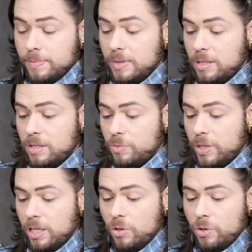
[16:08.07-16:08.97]
This is
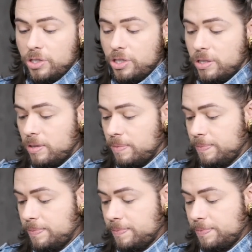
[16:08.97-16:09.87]
really gorgeous.
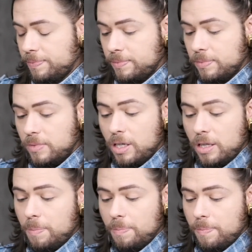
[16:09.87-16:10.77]

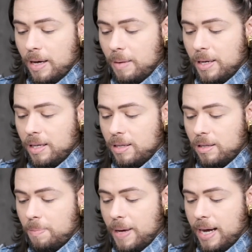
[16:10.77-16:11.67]
I mean,
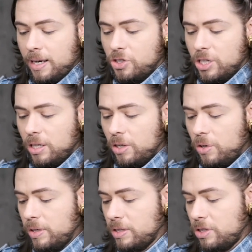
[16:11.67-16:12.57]
the packaging
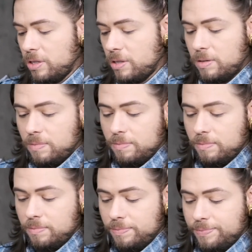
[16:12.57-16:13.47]
alone is just
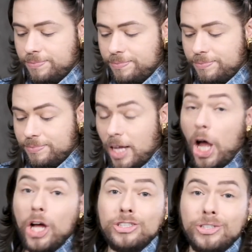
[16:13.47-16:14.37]

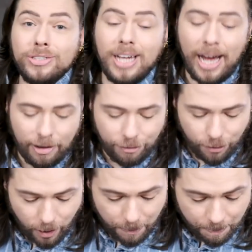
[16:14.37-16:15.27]
to die
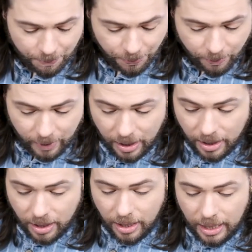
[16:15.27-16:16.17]
for.
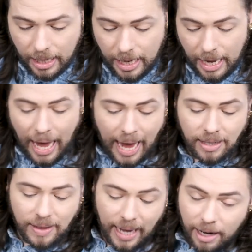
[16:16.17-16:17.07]

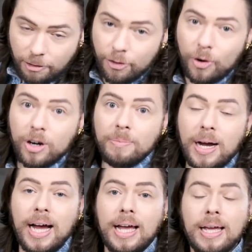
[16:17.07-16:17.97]
And then for
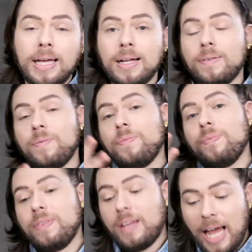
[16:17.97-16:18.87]
the
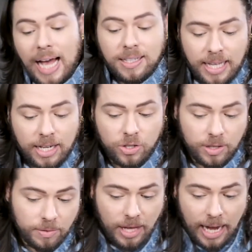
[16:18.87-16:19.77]
last,
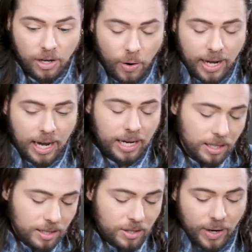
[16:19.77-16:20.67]
actually, I know
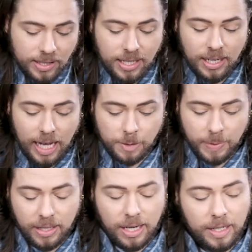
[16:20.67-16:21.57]
I said last
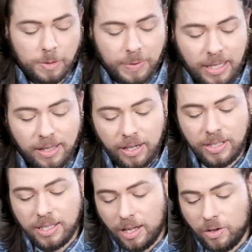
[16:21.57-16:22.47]
but not least, but then there
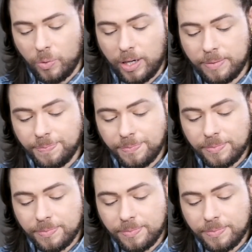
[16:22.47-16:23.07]
is another one.